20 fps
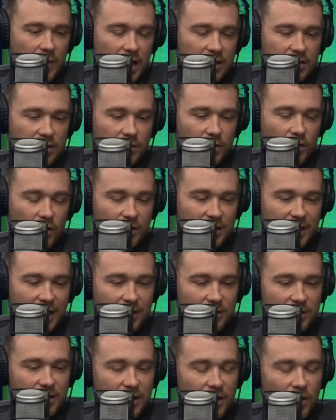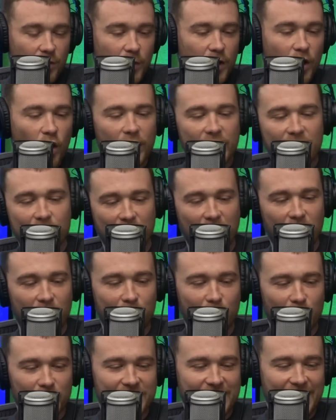So not down. No, we're not in the penalty
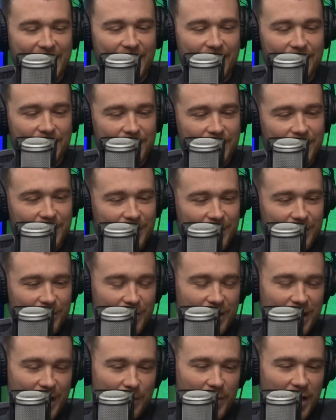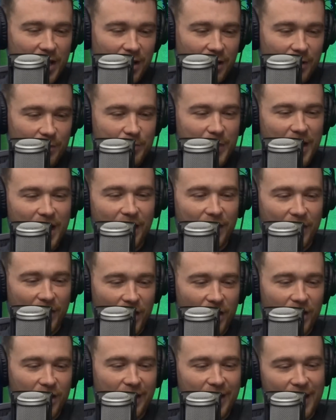box yet. We're in that middle
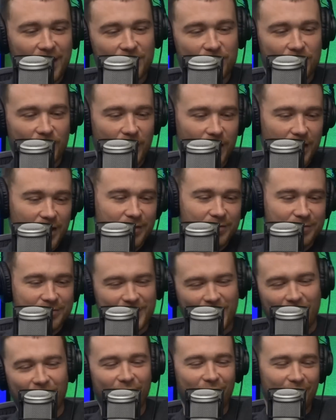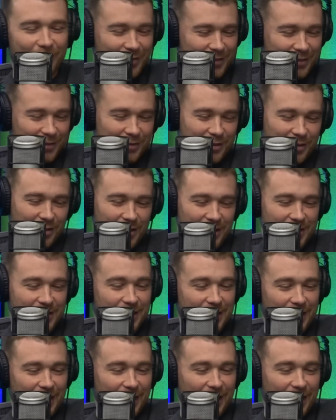third of that right half. Christ.